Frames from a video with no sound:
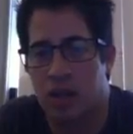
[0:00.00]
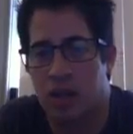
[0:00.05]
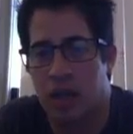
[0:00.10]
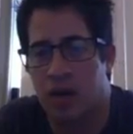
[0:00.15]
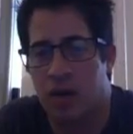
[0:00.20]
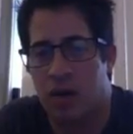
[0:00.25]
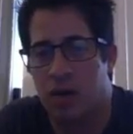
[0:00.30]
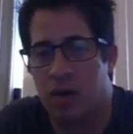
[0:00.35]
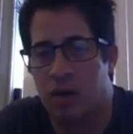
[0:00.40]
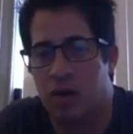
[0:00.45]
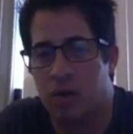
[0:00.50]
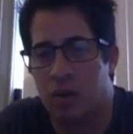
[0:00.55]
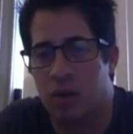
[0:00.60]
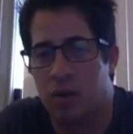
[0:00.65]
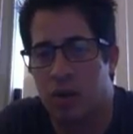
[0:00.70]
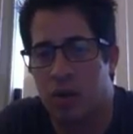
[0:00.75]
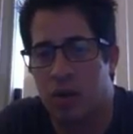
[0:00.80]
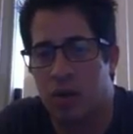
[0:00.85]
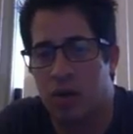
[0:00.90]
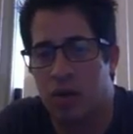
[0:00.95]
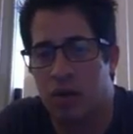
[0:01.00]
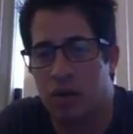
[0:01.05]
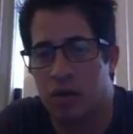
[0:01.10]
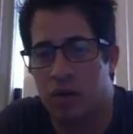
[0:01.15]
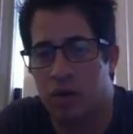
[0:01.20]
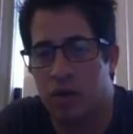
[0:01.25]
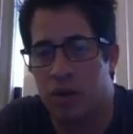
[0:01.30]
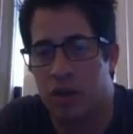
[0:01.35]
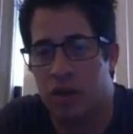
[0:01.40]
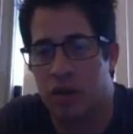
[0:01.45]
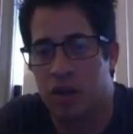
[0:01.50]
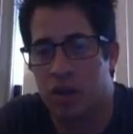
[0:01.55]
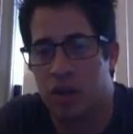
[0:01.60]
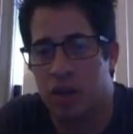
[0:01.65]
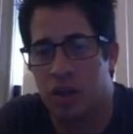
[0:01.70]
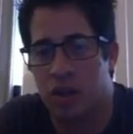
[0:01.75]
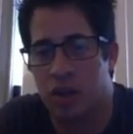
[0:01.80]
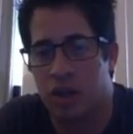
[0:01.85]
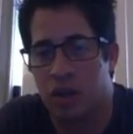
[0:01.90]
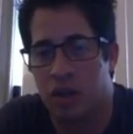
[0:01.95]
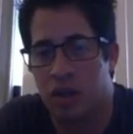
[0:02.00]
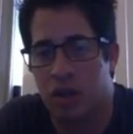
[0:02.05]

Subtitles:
out, and so we're going to call this friction